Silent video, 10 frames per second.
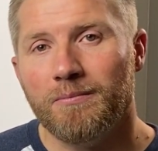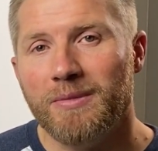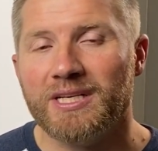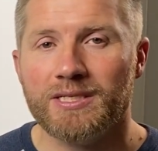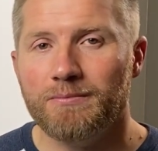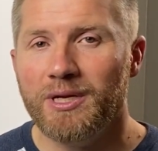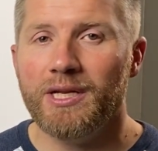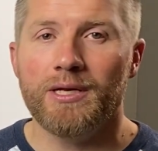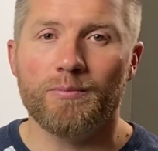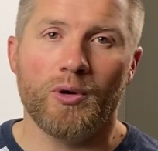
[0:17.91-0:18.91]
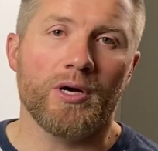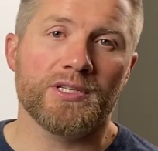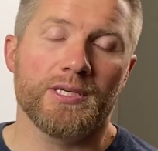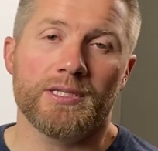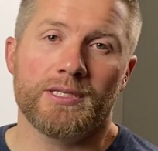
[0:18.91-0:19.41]
mixed media
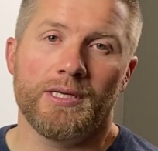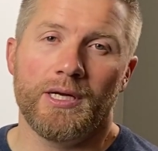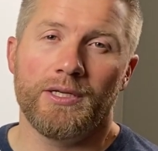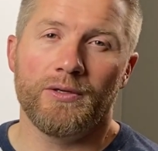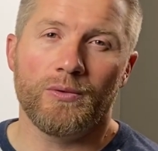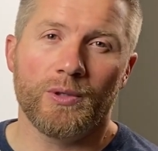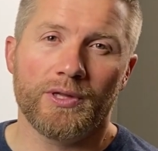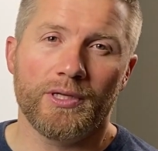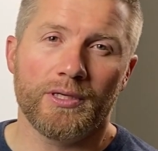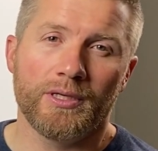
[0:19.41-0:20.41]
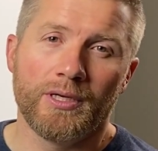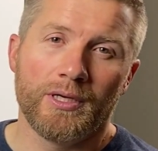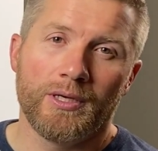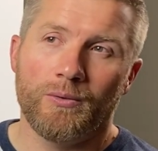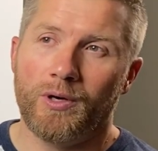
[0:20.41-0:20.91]
process that I do with
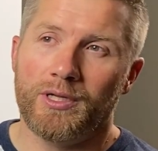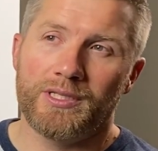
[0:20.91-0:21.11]
where I